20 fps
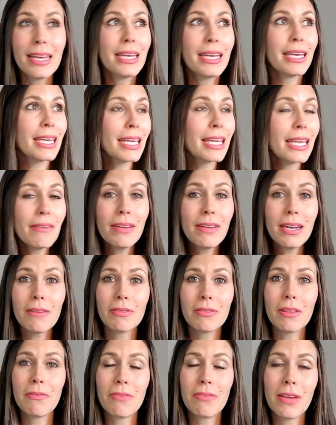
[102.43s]
Even if
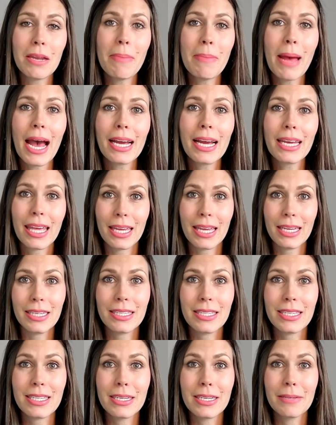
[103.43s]
the feedback
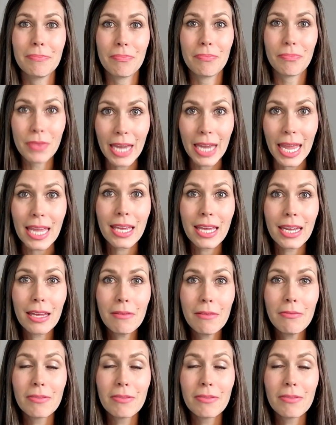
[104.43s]
is negative,